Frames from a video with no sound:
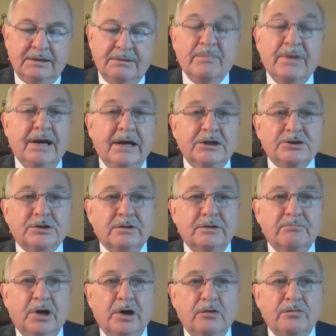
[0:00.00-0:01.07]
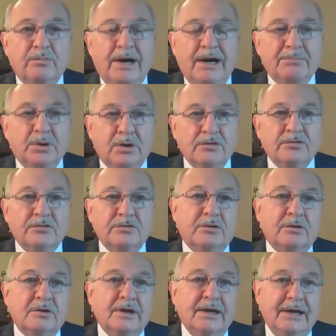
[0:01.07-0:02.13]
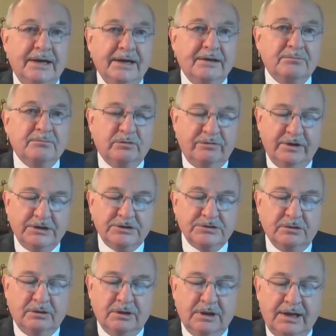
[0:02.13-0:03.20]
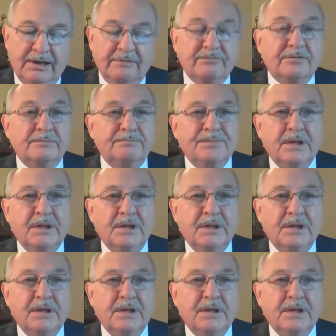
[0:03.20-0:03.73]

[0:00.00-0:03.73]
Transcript: measure in both my personal and professional life.